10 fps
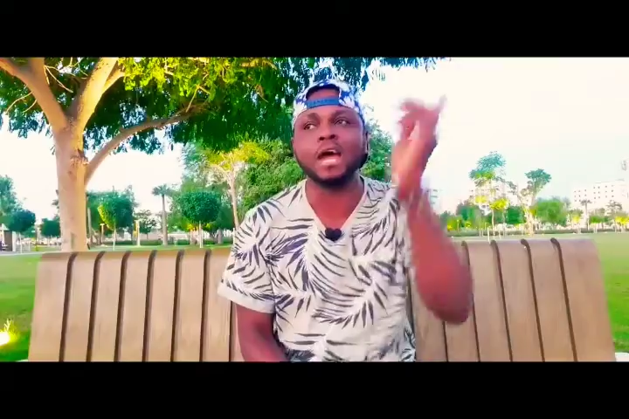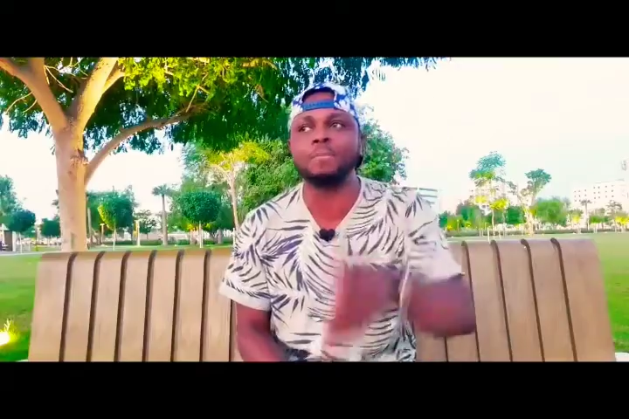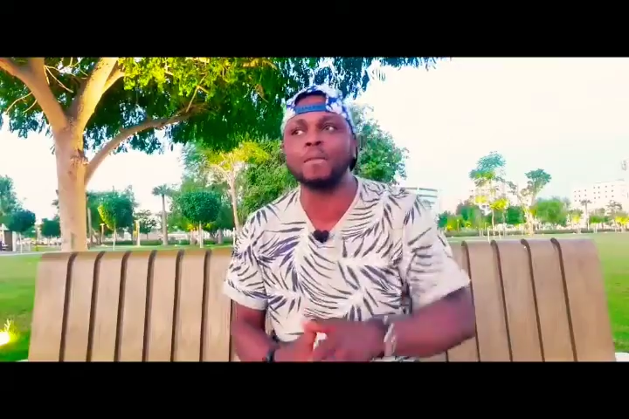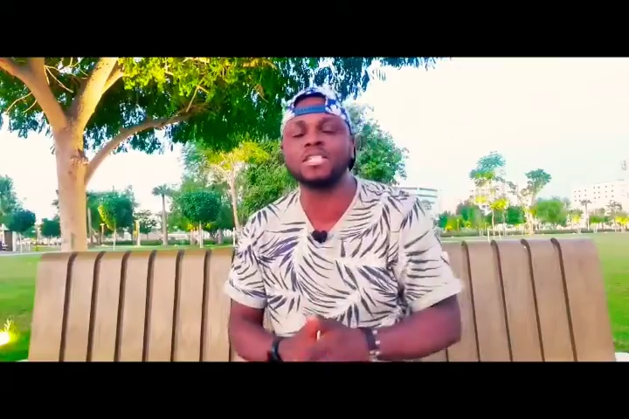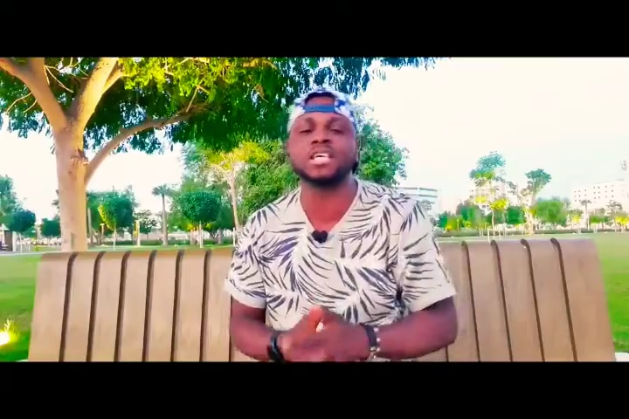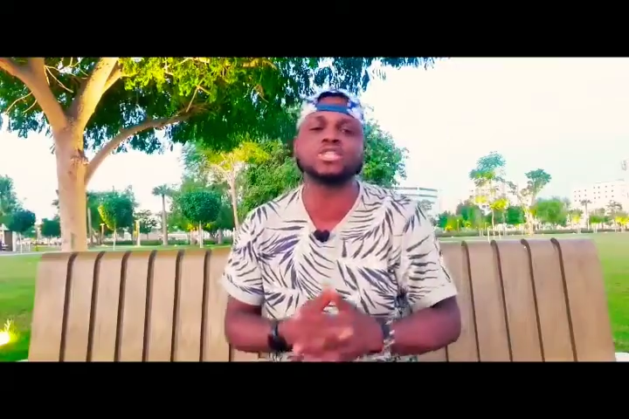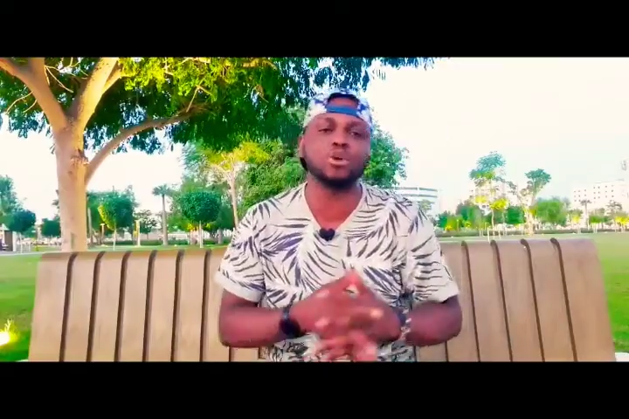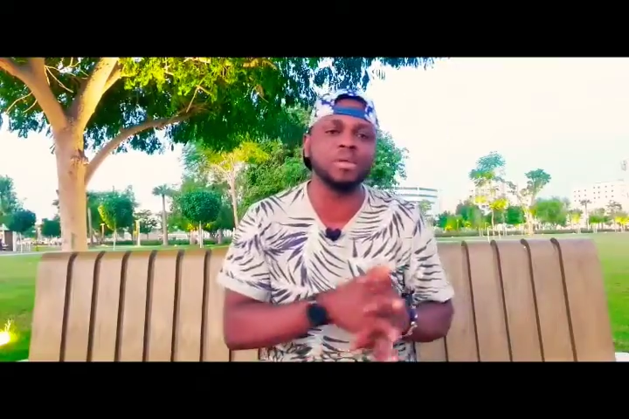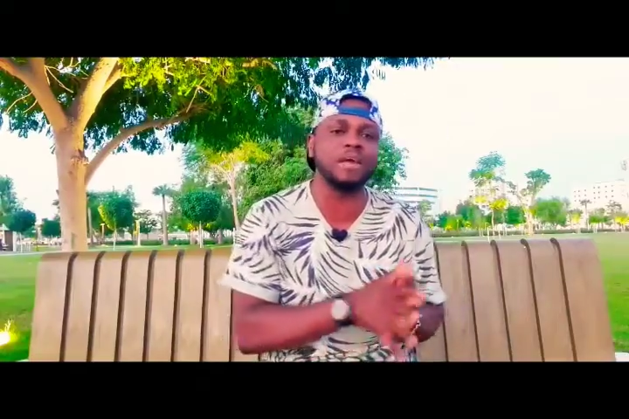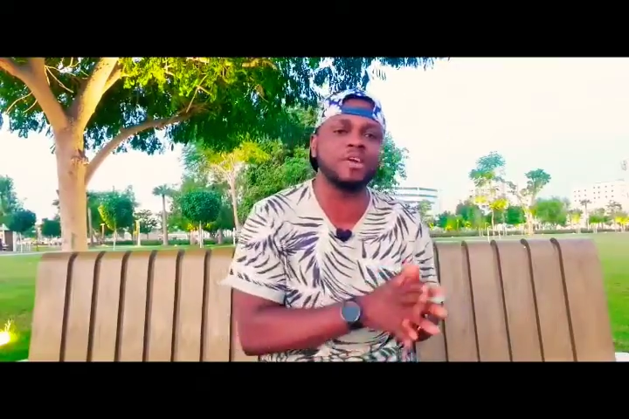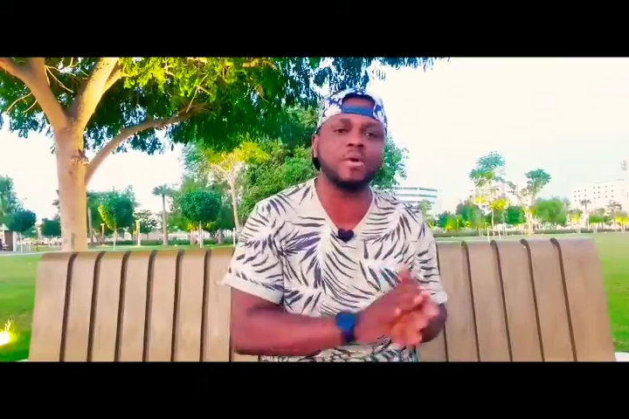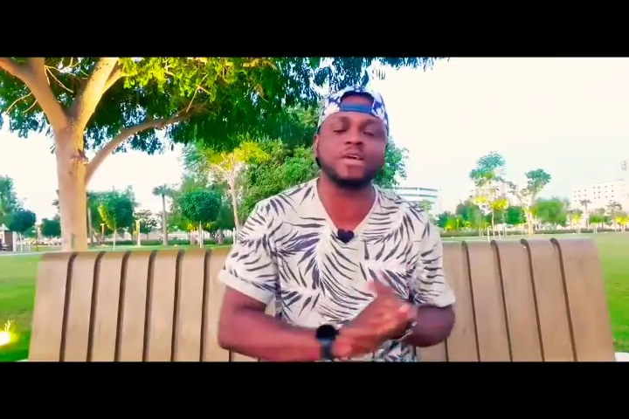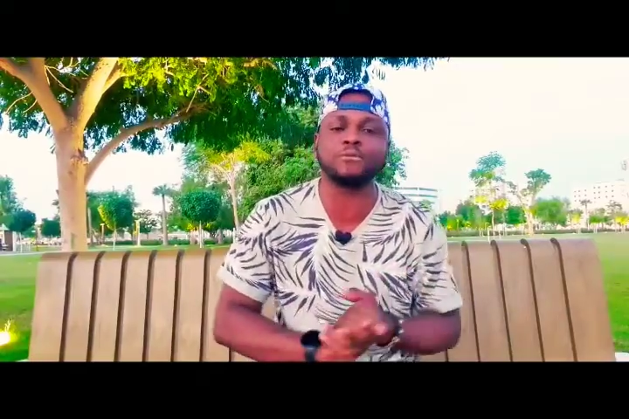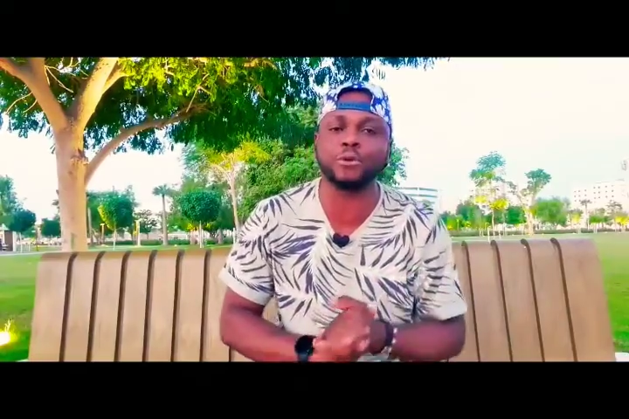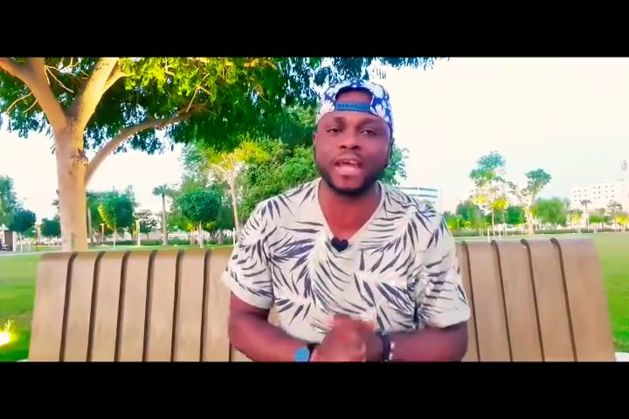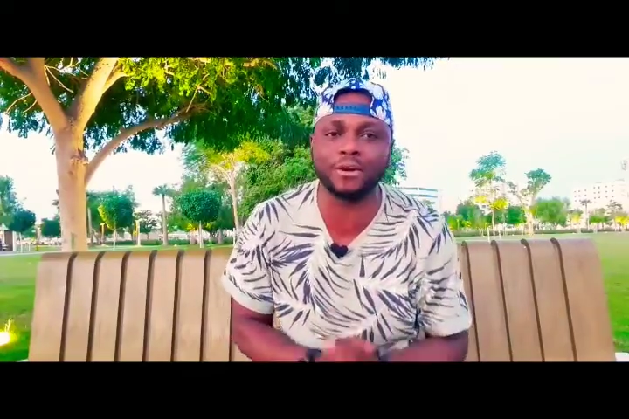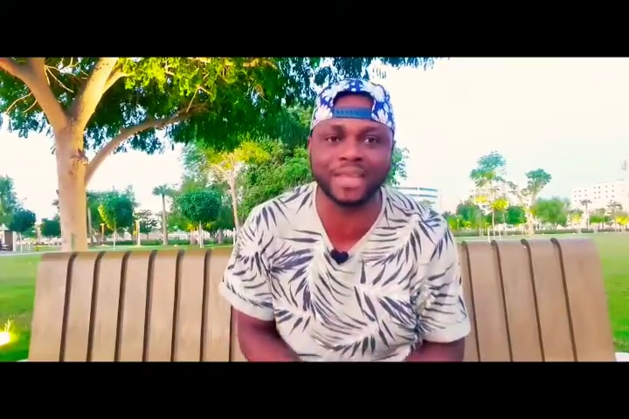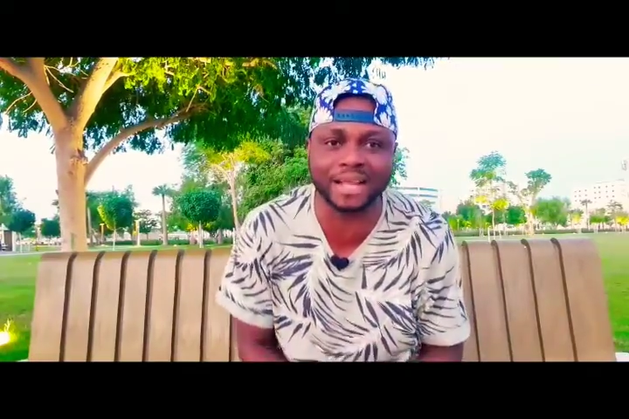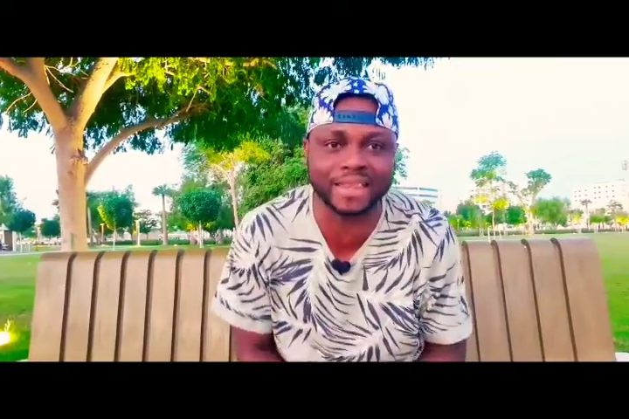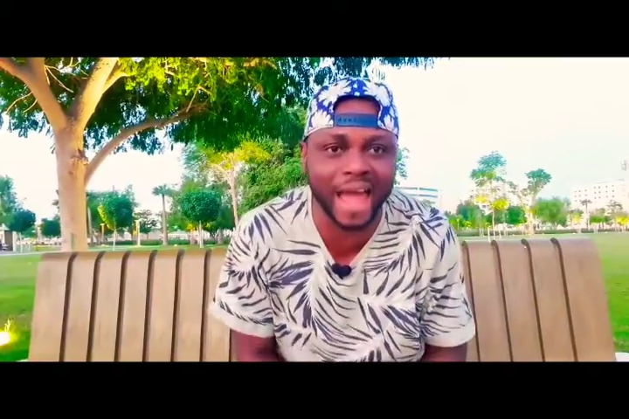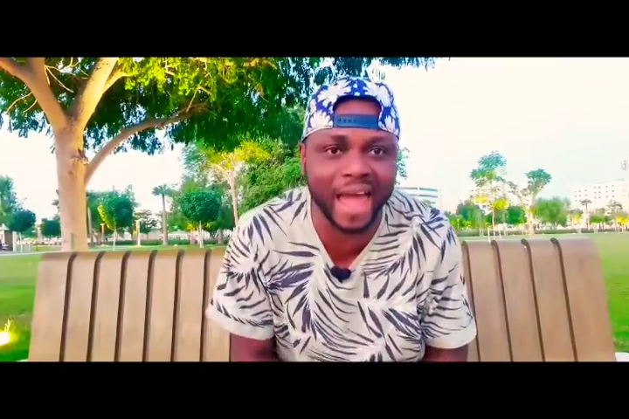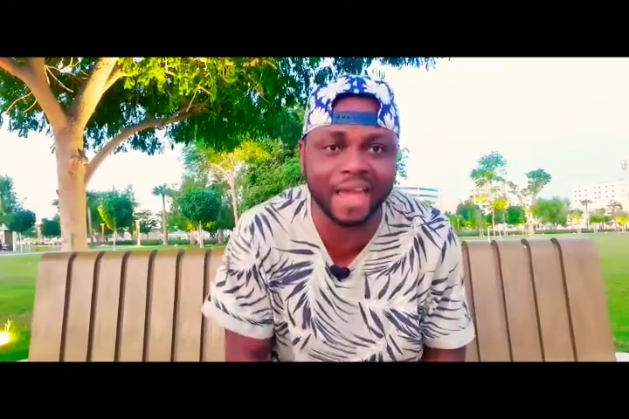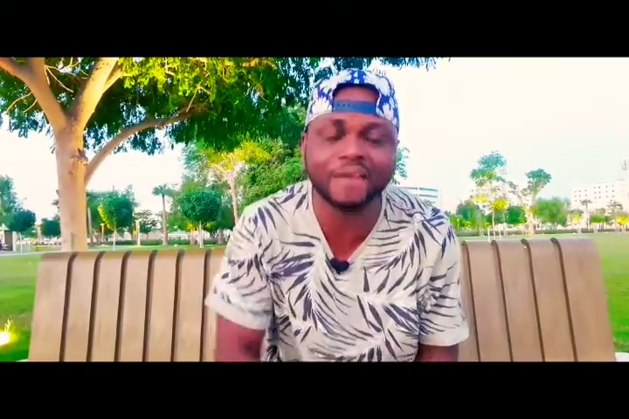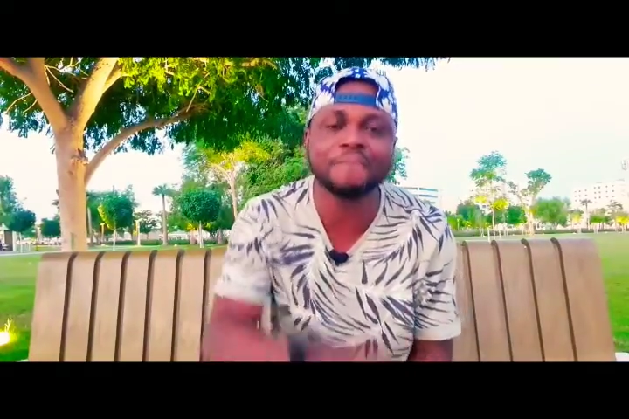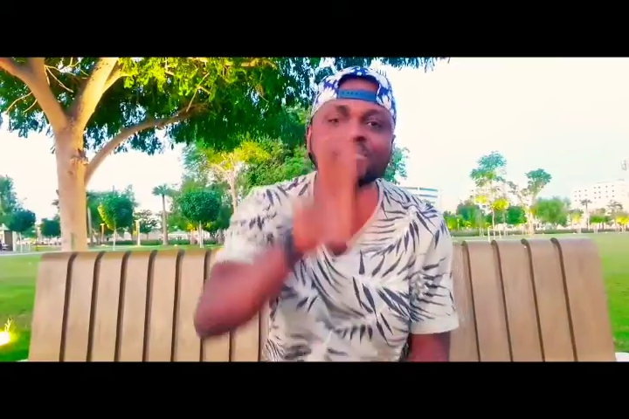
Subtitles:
promises to be a very wonderful day on that day.